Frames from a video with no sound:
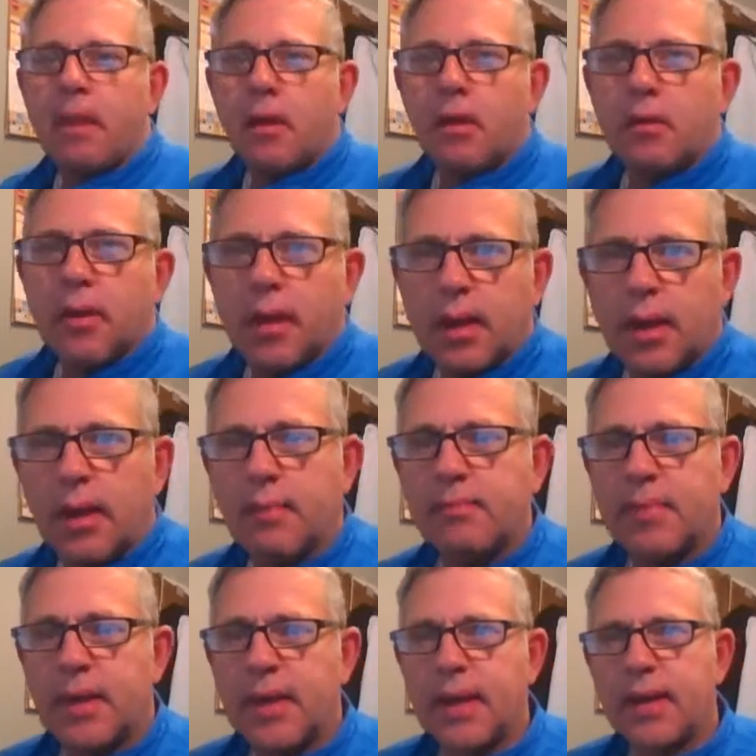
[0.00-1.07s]
Okay,
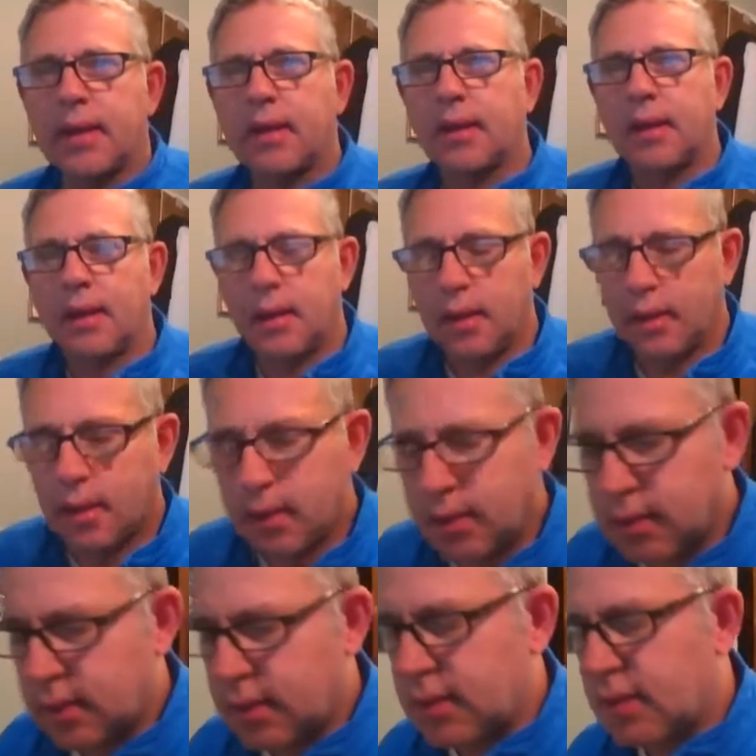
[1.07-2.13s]
I'm back,
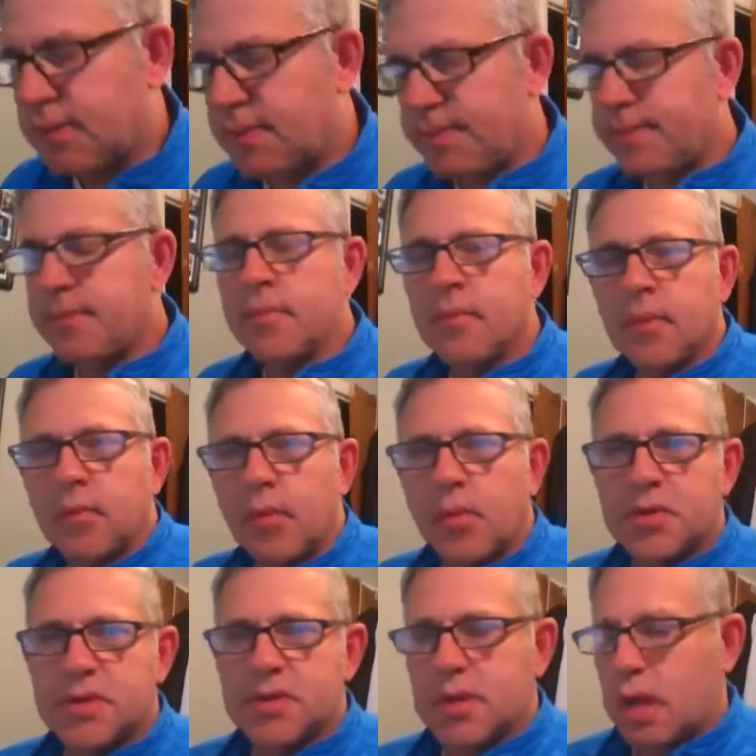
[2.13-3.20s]
and we
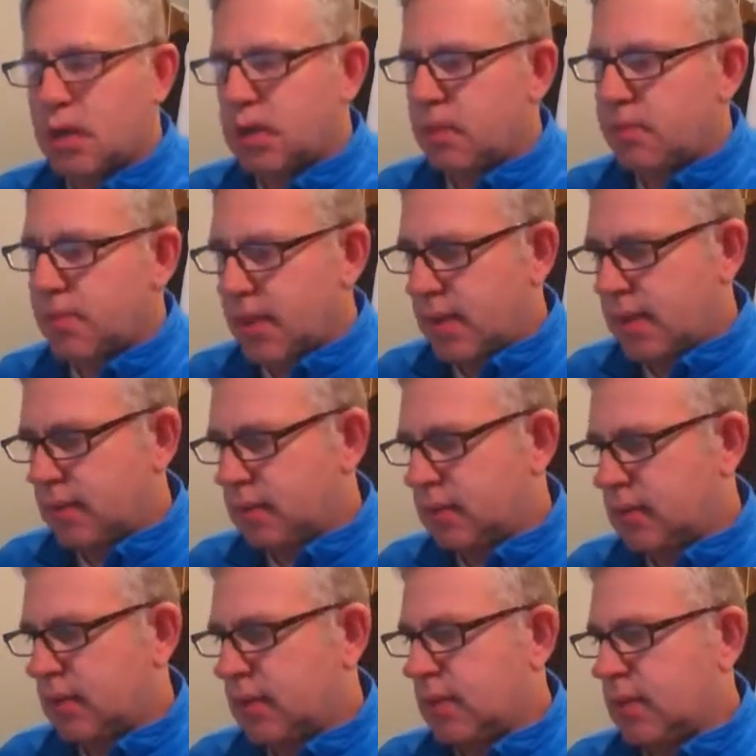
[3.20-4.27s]
were just talking about
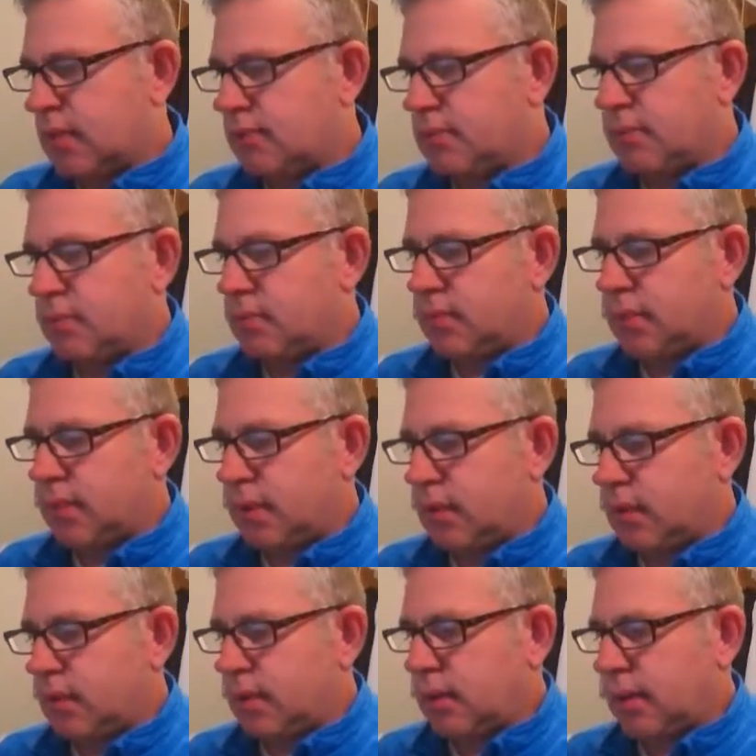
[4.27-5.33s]

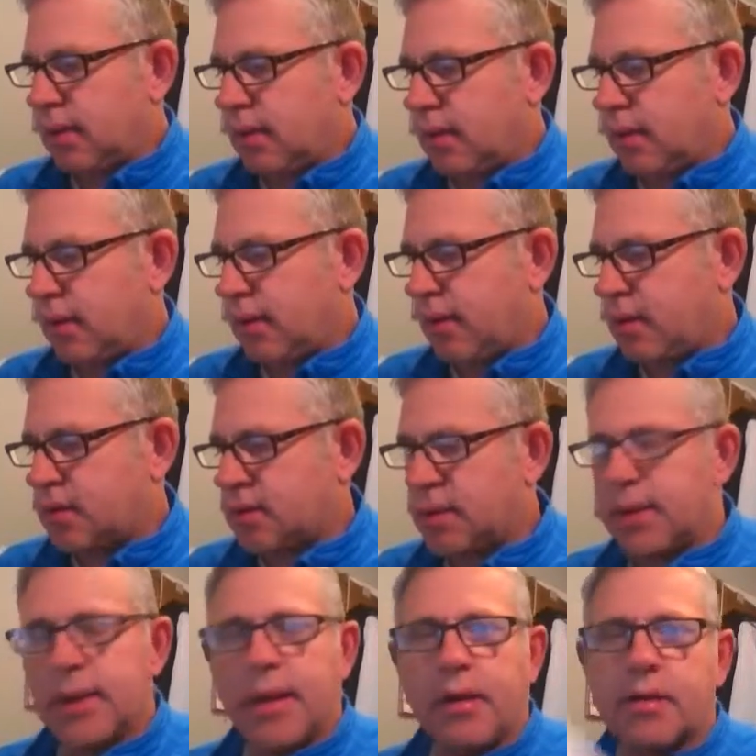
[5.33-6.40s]
Gary Harris
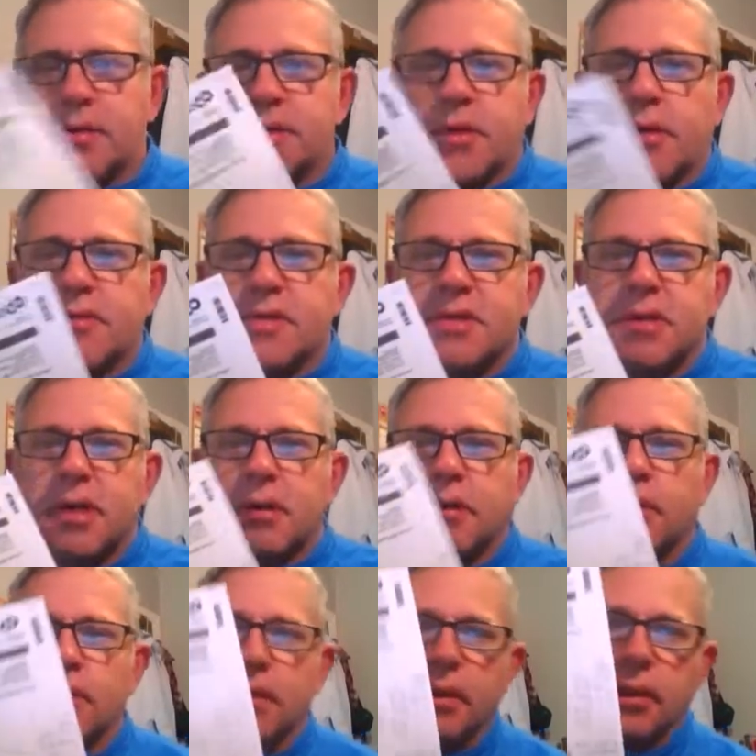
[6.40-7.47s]
at Harris Service
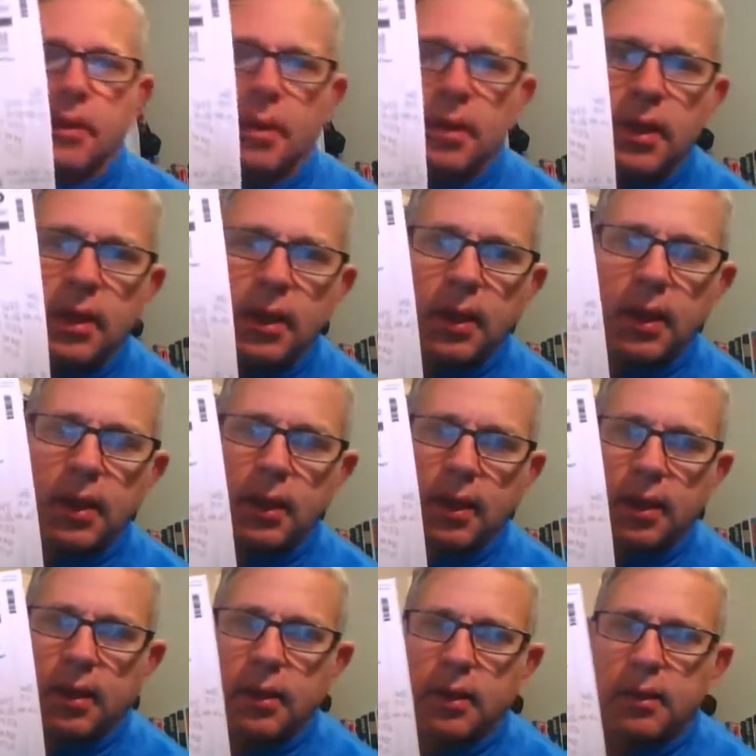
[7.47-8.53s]
Center,
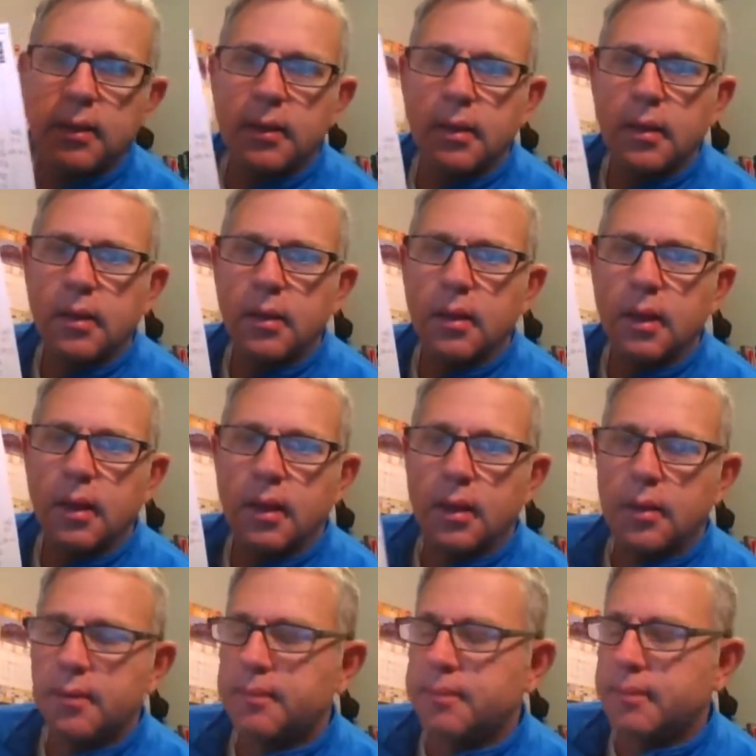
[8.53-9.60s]
and
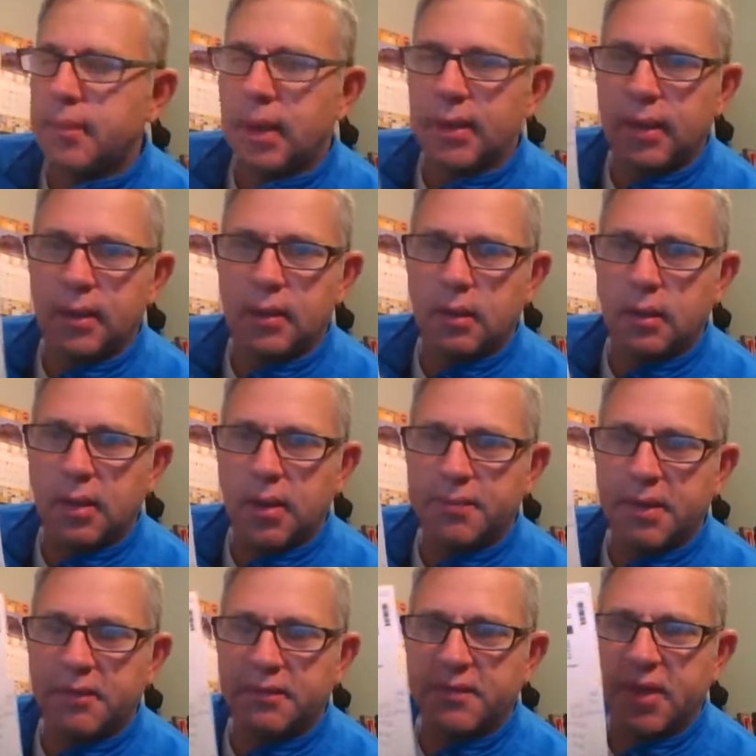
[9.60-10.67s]
I needed to look
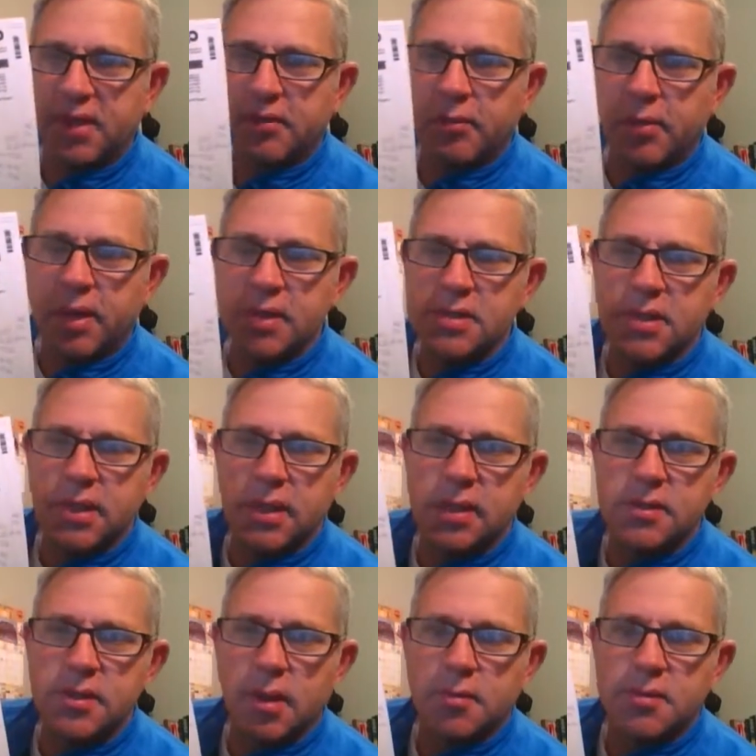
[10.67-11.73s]
up the effective rate
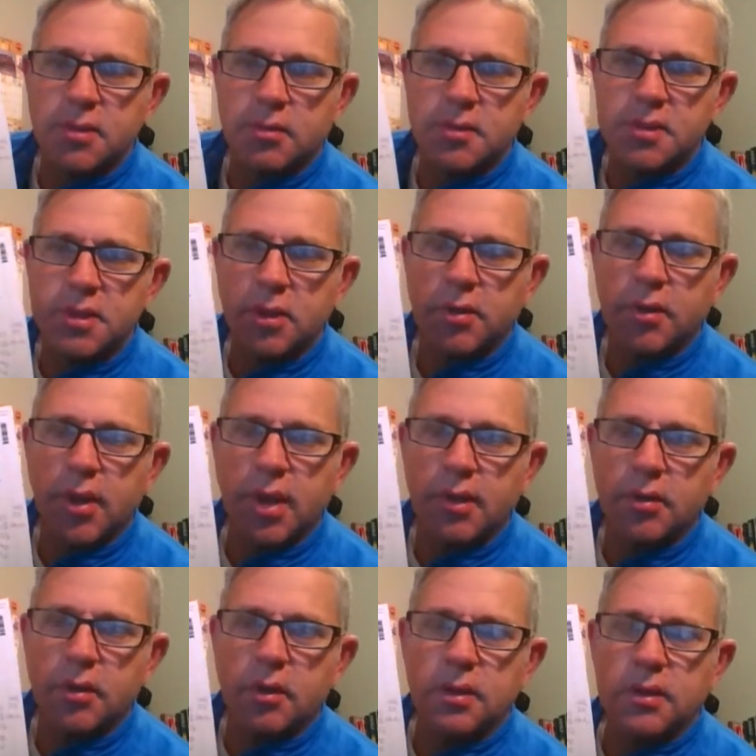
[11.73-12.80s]
sheet. So I was going to show you how
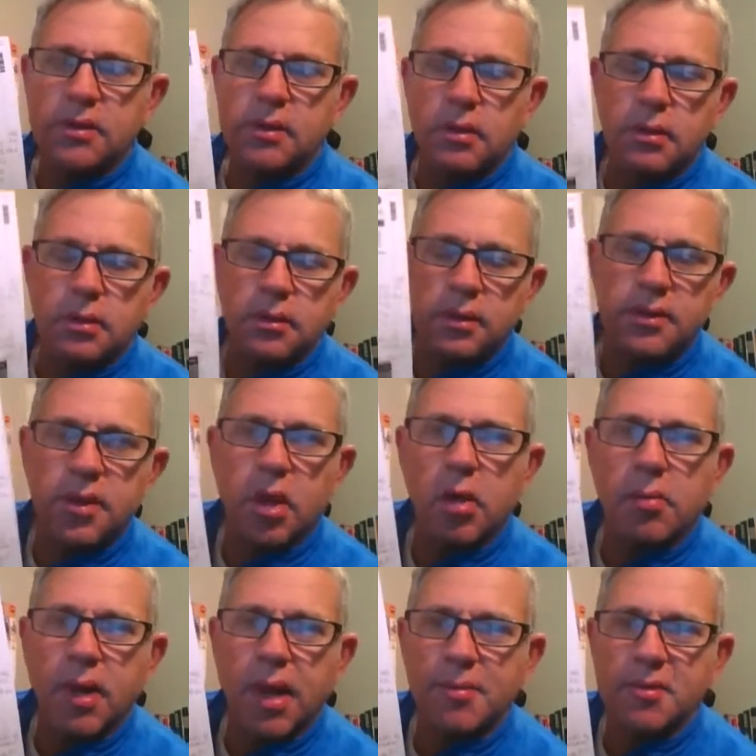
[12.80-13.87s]
you could
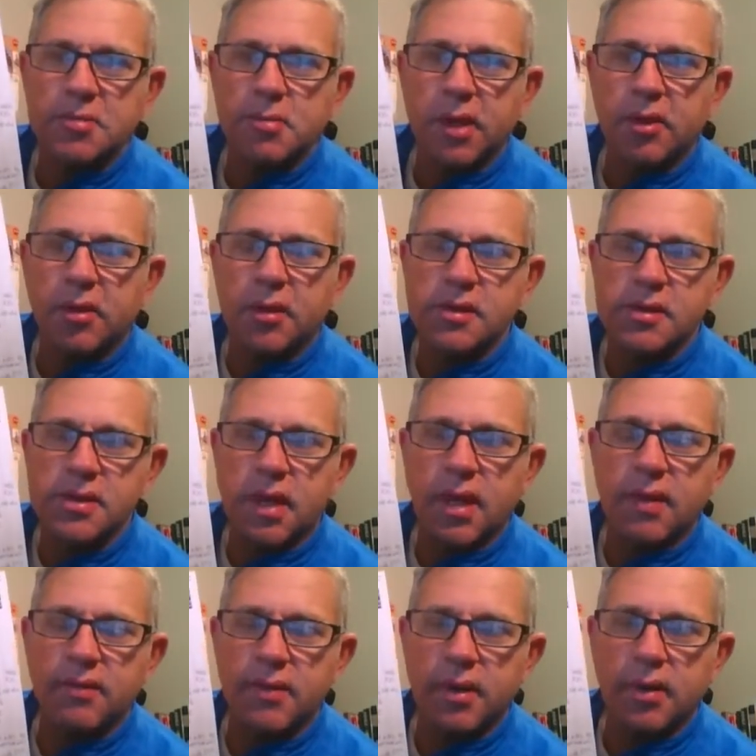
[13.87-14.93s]
determine how much money you can
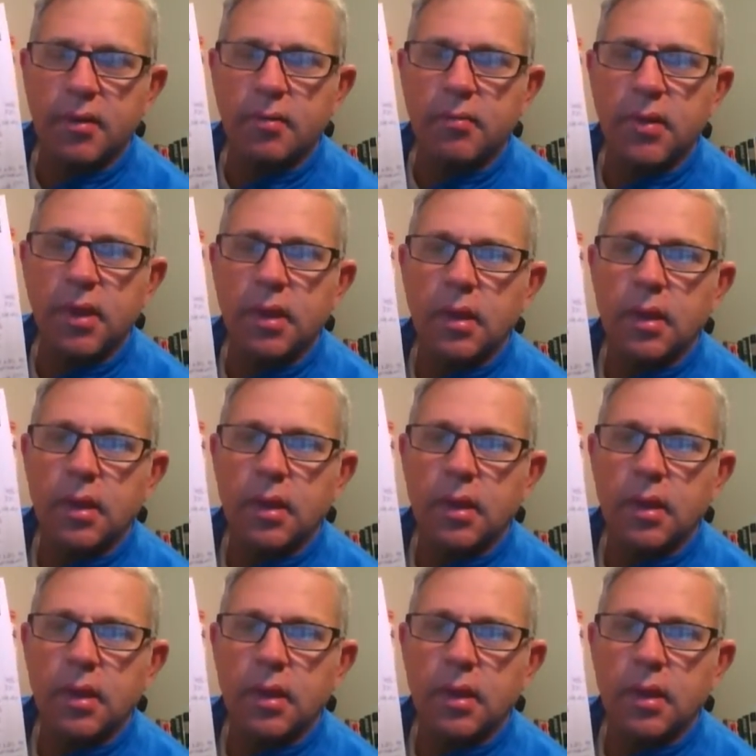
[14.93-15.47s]
save him